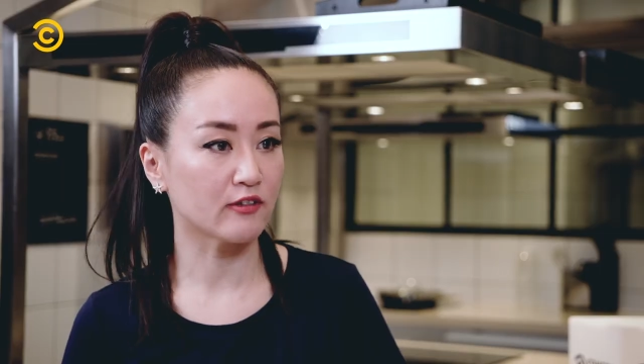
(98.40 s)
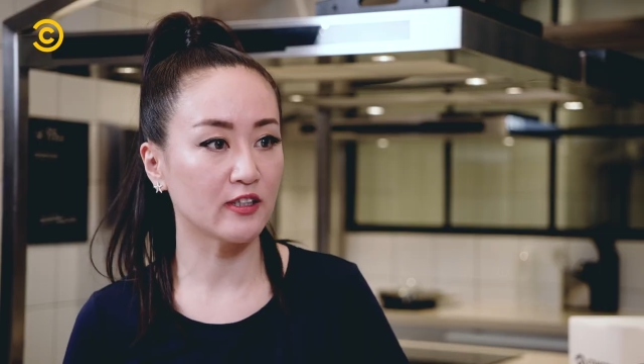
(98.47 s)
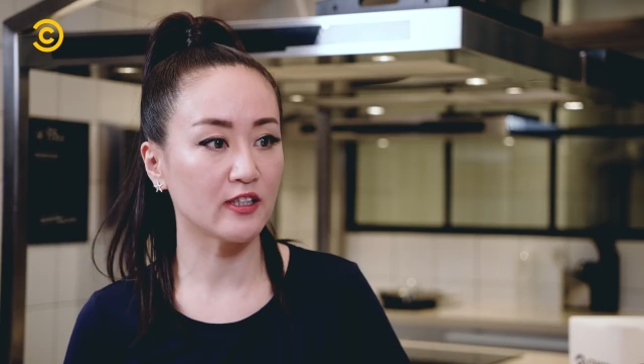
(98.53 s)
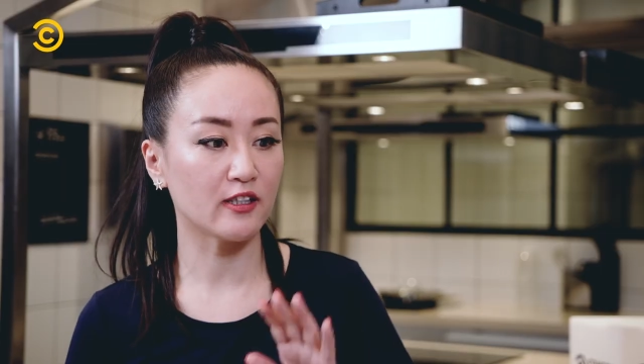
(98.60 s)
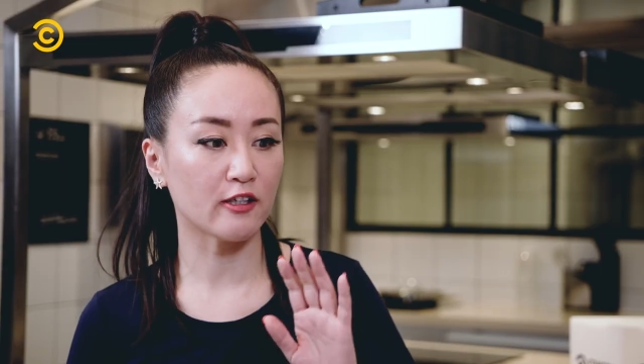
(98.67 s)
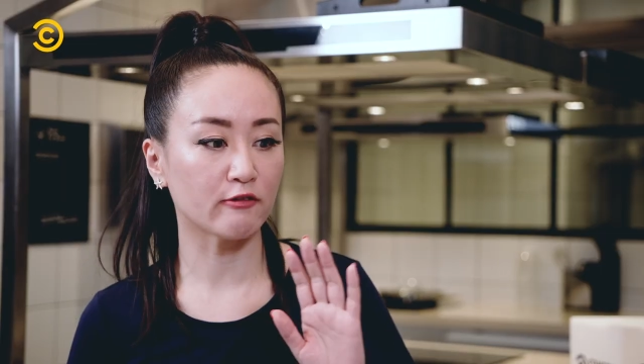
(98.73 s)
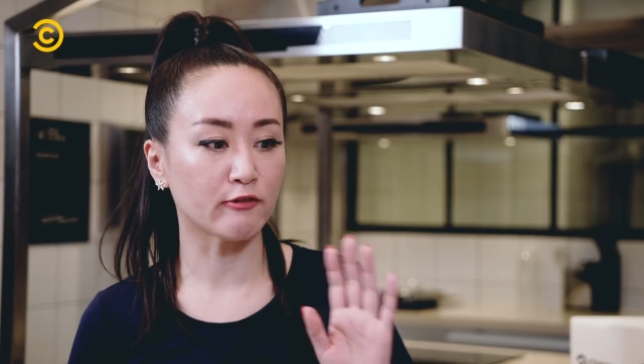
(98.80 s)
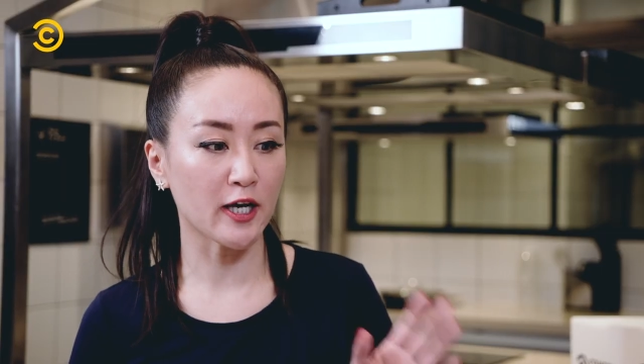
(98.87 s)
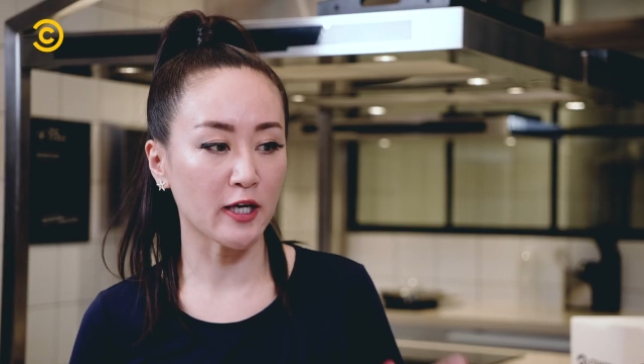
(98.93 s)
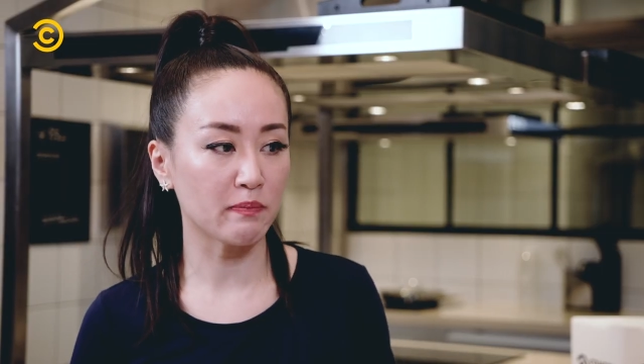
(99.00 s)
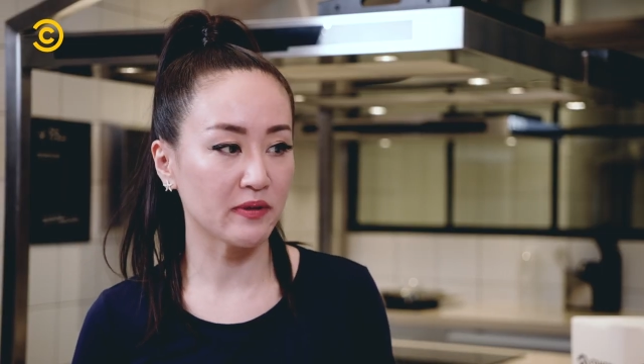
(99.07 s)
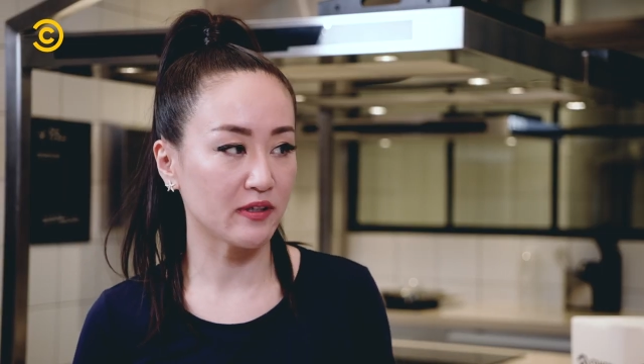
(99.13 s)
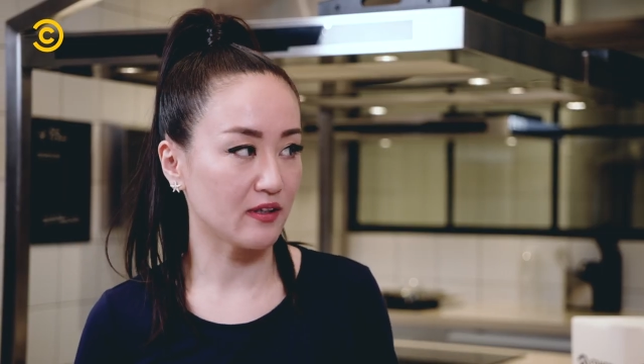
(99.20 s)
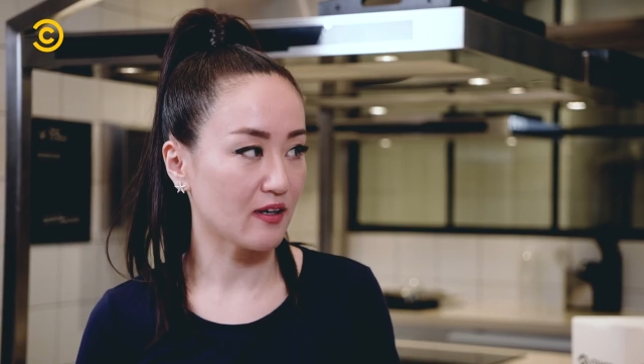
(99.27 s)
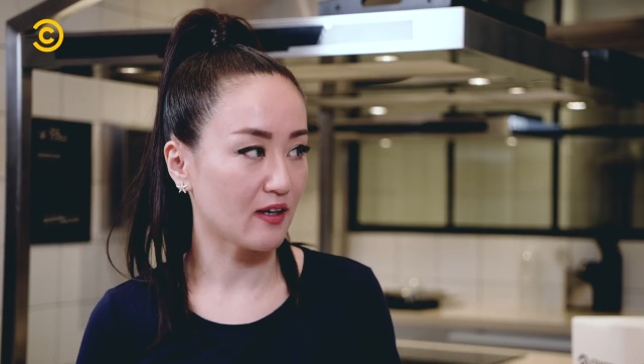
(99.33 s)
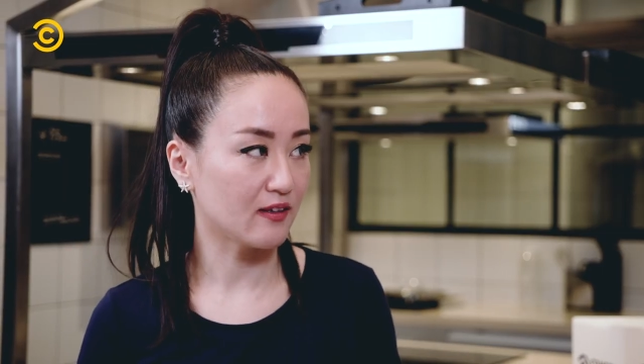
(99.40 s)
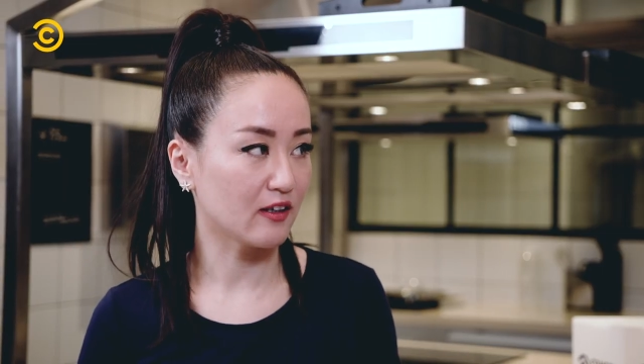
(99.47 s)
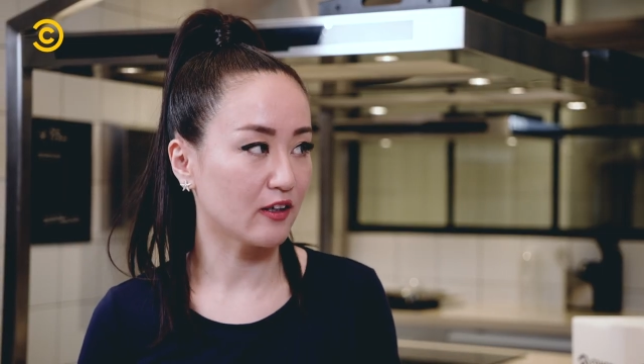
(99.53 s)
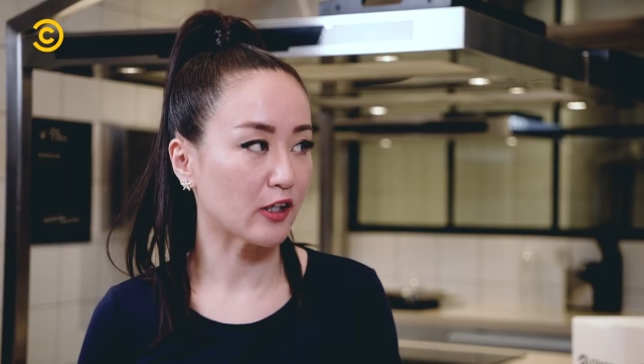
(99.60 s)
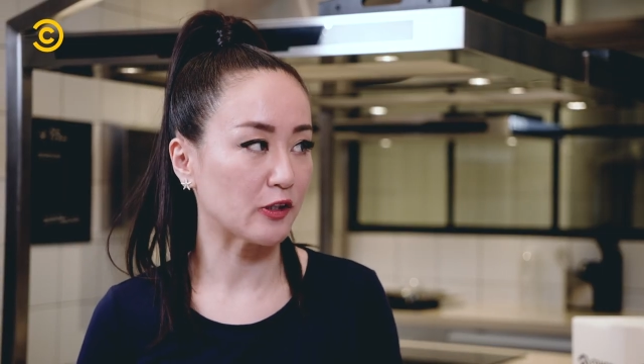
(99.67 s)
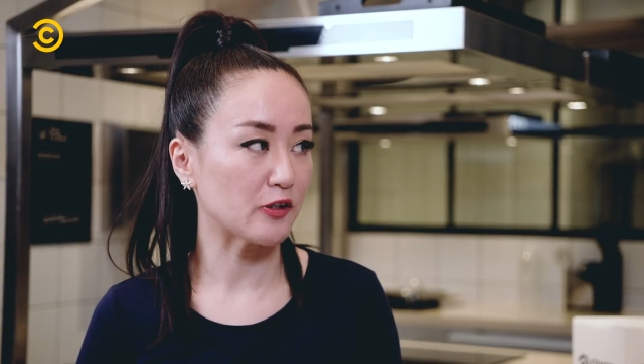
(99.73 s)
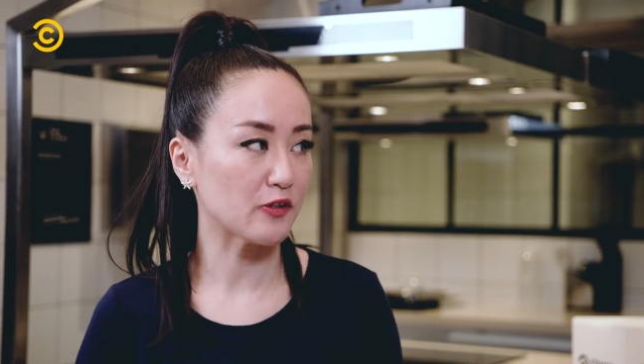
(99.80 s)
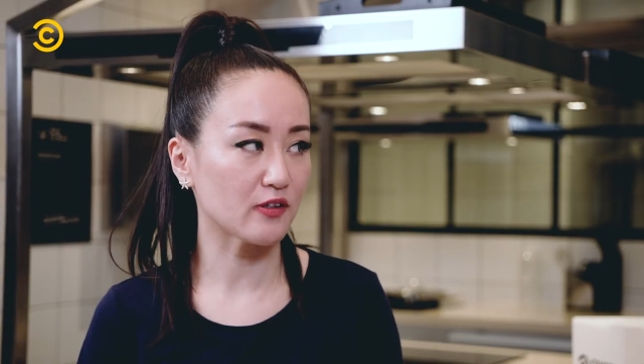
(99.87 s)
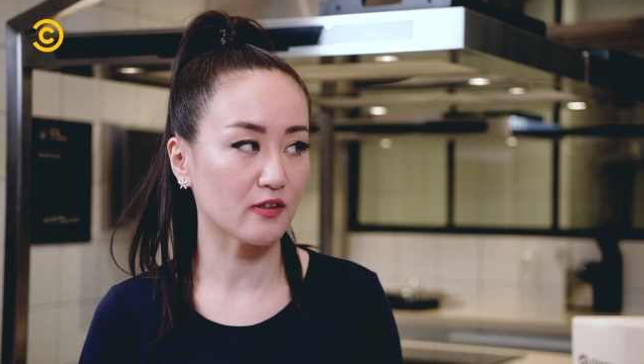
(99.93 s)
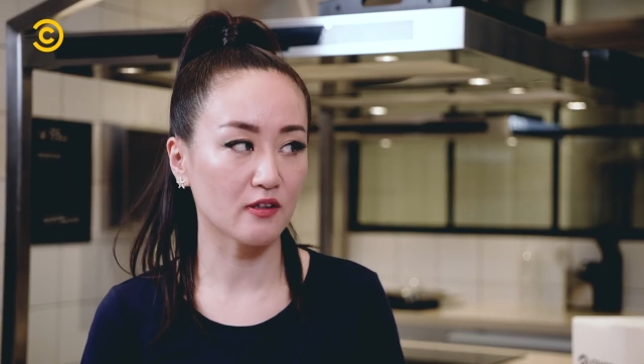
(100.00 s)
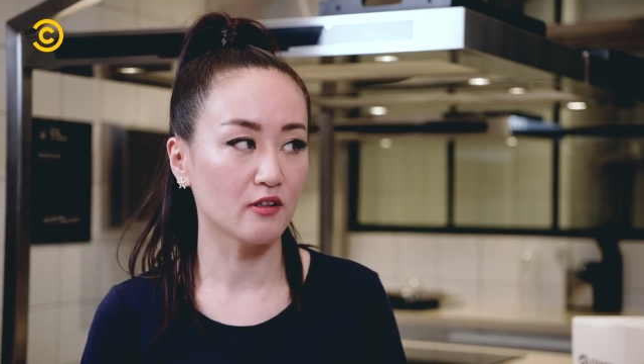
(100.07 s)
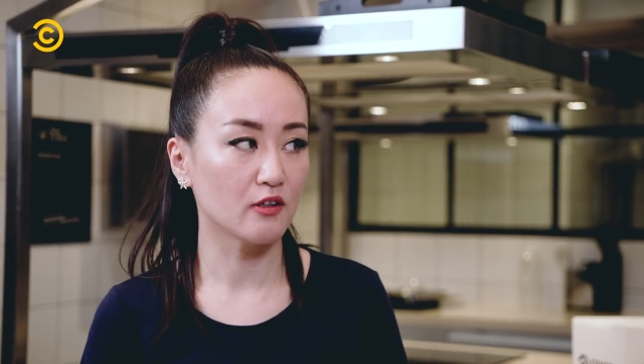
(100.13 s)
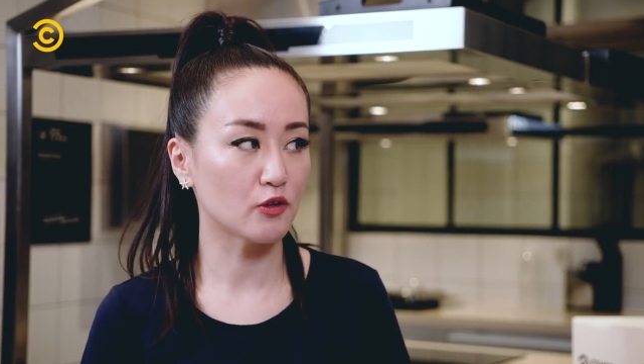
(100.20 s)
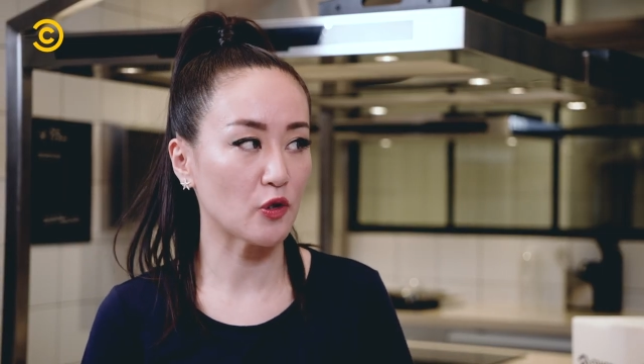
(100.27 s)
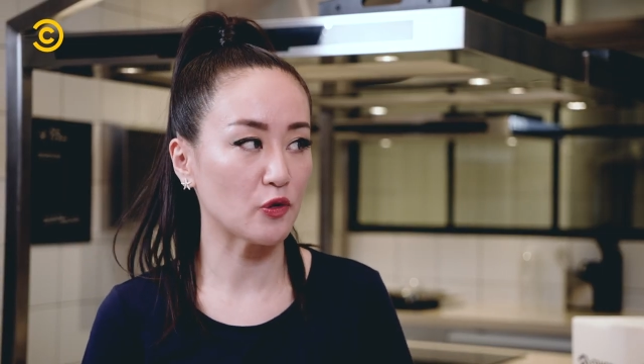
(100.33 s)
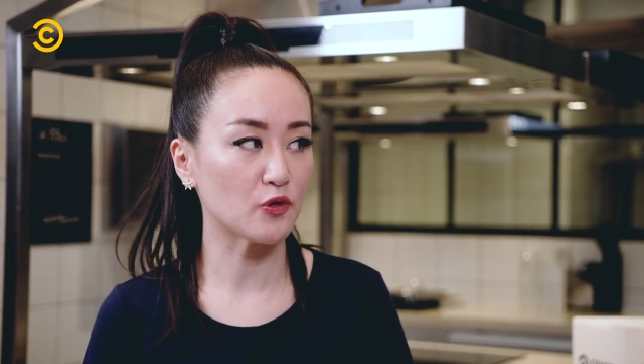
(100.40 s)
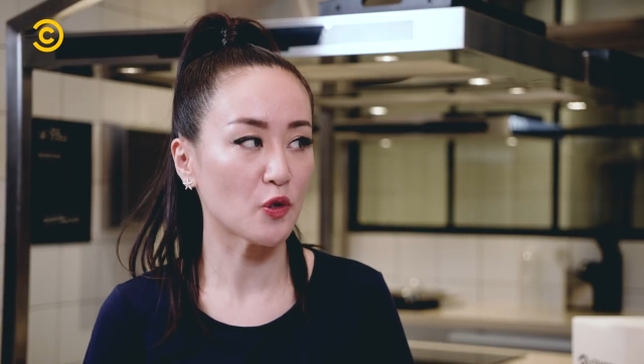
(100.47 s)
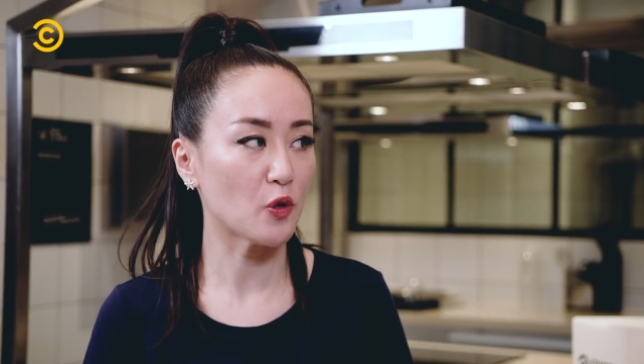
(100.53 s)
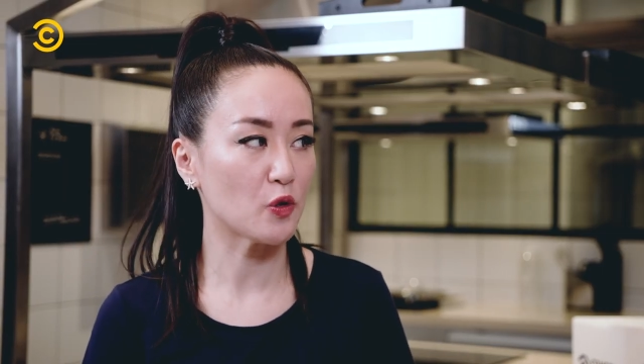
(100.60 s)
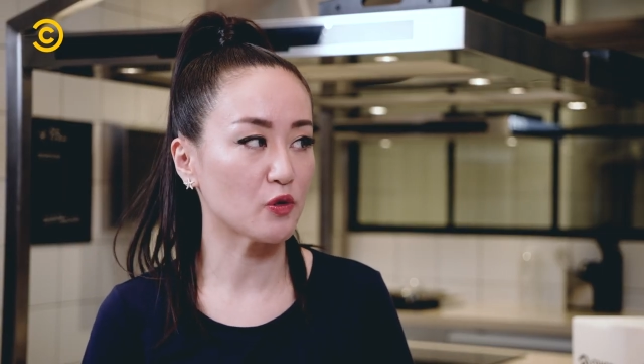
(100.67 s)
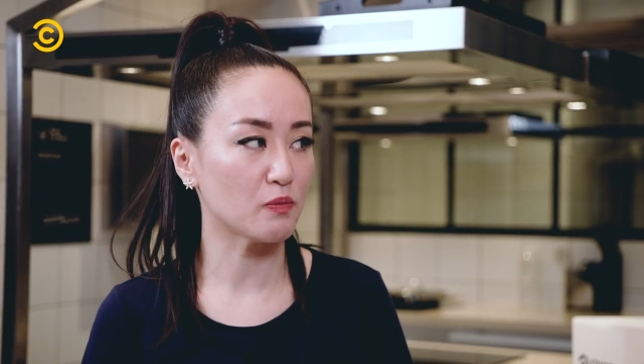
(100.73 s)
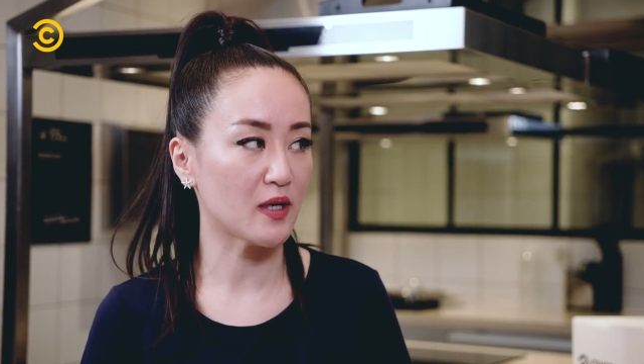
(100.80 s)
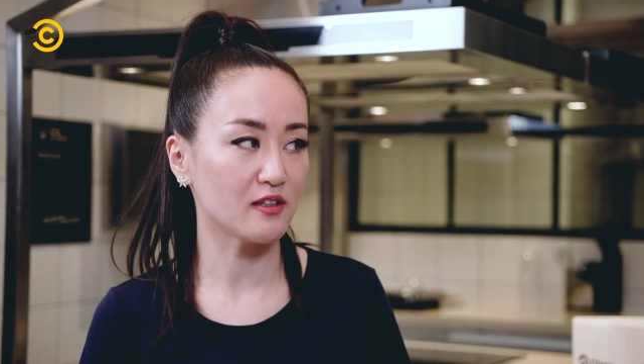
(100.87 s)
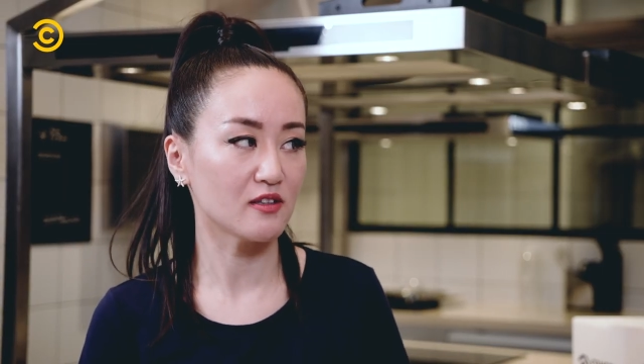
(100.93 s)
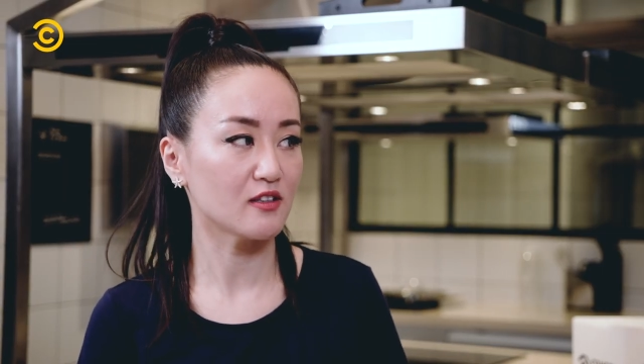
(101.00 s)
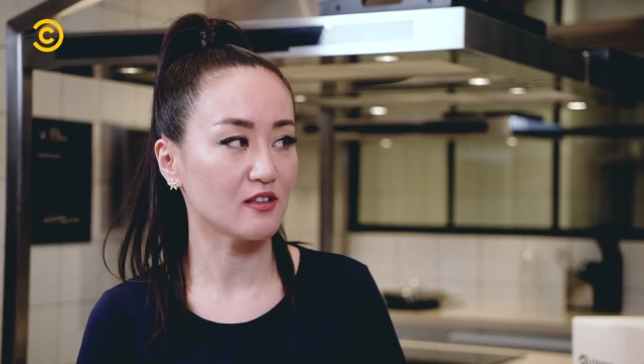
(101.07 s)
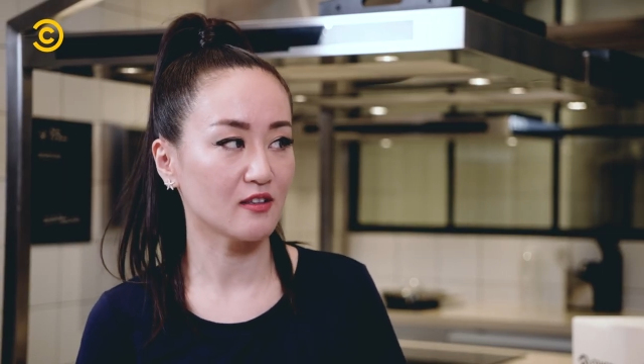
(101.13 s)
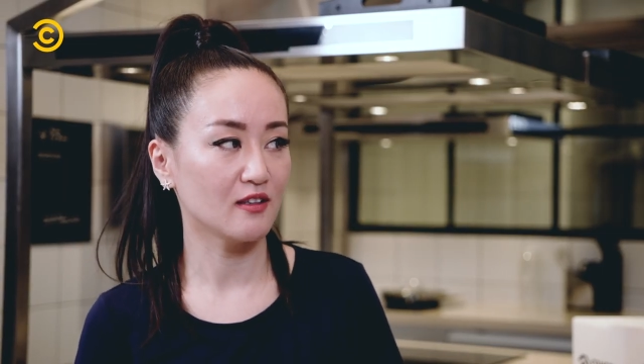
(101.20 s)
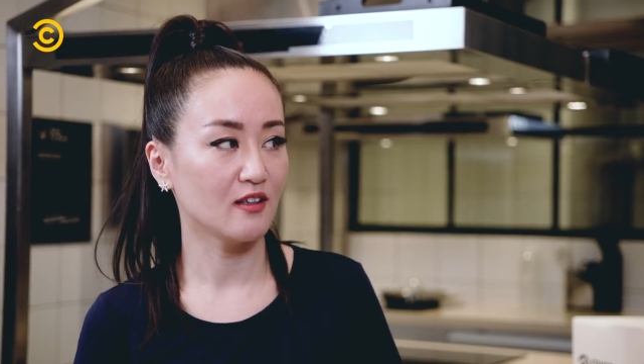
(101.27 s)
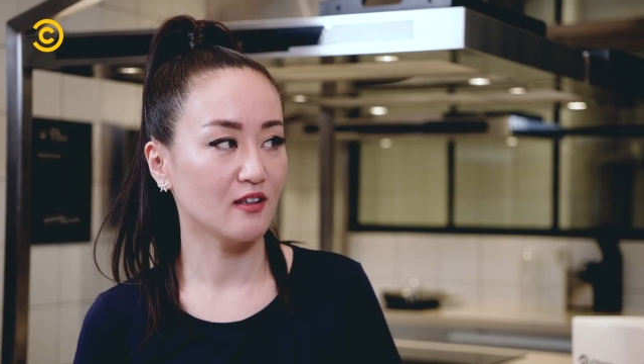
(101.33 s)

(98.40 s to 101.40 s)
really rapey, and the girls don't talk much.